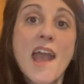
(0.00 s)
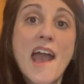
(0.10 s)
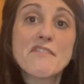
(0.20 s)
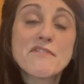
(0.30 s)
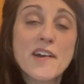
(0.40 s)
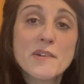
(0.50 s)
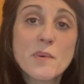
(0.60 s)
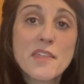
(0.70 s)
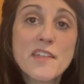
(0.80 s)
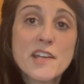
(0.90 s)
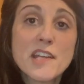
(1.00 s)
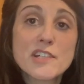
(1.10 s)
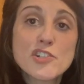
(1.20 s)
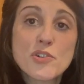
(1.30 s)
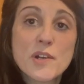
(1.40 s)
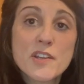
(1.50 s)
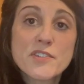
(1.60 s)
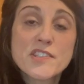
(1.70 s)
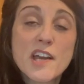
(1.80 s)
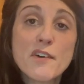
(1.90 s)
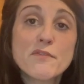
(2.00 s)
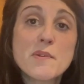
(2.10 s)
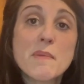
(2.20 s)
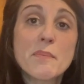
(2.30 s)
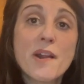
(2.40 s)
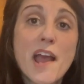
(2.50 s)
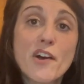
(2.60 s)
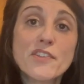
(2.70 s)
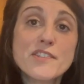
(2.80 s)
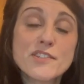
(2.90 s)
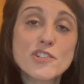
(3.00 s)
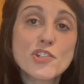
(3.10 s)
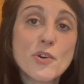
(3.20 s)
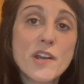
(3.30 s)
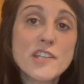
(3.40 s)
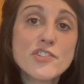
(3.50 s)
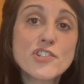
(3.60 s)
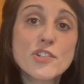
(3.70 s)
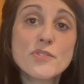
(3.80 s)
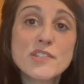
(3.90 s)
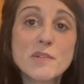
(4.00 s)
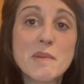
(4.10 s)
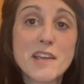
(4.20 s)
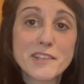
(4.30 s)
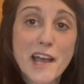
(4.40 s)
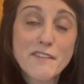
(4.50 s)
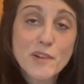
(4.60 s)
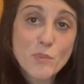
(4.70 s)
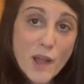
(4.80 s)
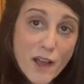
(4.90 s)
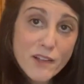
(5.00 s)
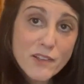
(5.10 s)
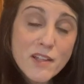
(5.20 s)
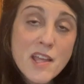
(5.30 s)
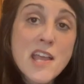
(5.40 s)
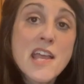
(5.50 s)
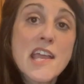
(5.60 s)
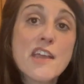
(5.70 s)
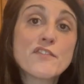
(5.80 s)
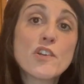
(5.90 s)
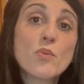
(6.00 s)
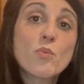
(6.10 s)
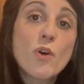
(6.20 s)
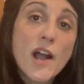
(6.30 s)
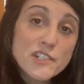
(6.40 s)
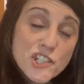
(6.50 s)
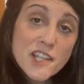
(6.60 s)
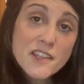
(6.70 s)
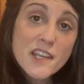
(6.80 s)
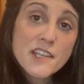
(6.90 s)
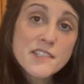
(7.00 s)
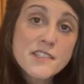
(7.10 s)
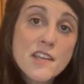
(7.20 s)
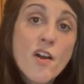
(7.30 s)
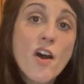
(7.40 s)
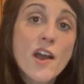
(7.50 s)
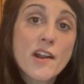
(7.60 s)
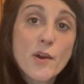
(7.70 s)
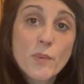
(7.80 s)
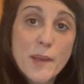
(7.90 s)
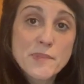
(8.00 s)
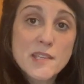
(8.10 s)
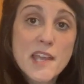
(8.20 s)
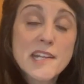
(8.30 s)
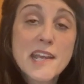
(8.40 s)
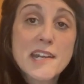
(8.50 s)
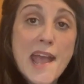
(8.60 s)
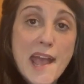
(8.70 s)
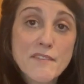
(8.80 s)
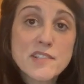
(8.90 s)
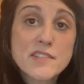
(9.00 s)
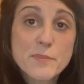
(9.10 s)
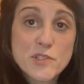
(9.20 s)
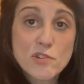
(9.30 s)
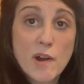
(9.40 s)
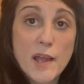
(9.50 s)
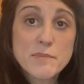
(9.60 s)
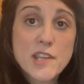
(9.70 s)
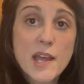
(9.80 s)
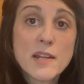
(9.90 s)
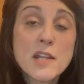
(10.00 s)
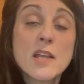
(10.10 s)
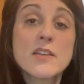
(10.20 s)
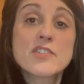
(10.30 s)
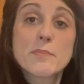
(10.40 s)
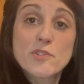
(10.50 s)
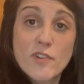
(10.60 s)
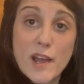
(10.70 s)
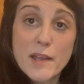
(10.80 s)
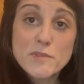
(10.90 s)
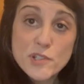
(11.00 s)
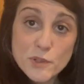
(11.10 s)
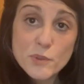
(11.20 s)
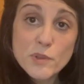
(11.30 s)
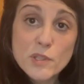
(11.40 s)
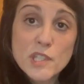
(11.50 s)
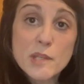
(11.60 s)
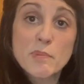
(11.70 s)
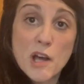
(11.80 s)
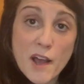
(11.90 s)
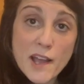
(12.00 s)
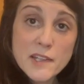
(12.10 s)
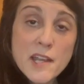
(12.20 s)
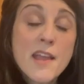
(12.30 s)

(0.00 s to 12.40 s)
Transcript: Have fun with it, enjoy yourself. Remember, health is a choice. Choose to be alive and well. If you're watching this on our website and haven't subscribed yet, subscribe to the blog.